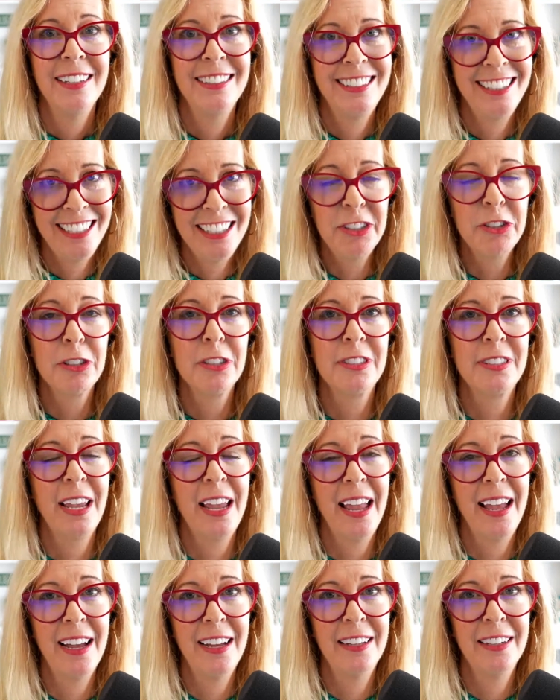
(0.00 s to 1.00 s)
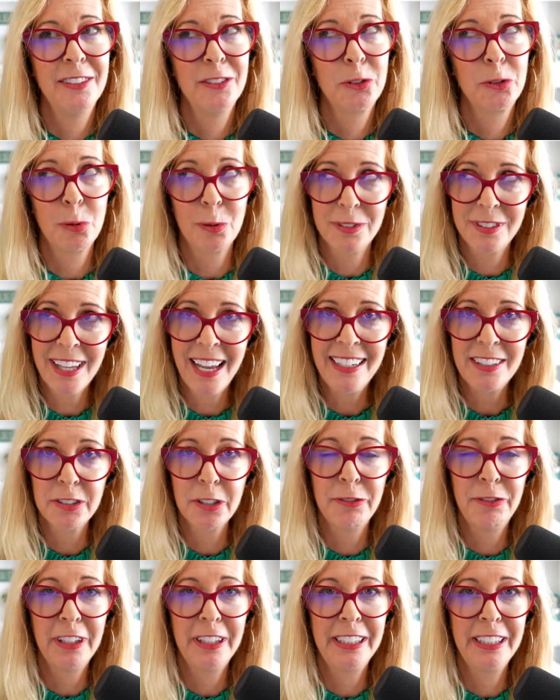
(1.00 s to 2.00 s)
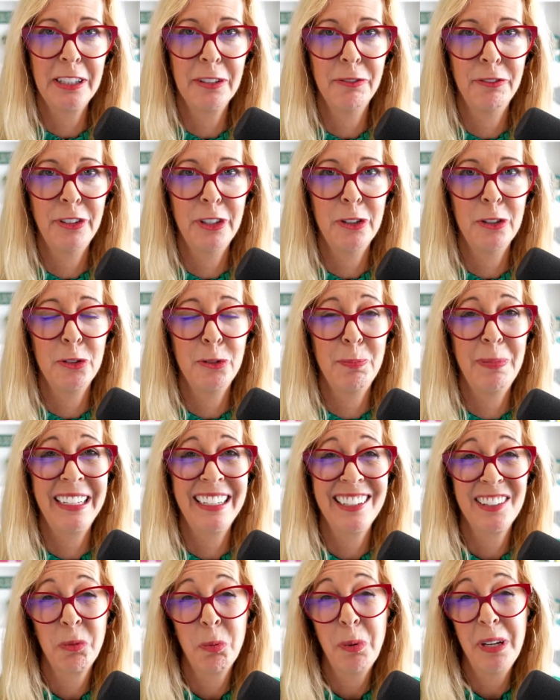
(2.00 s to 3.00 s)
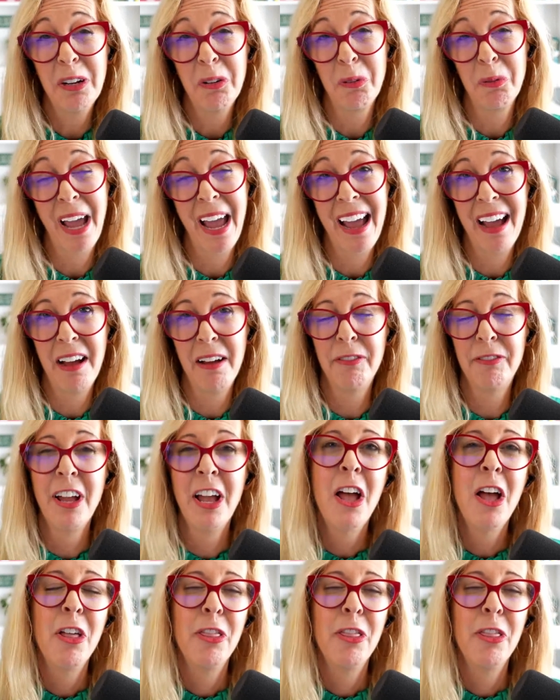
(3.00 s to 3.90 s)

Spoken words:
teachers and school psychs are feeling confused because we don't have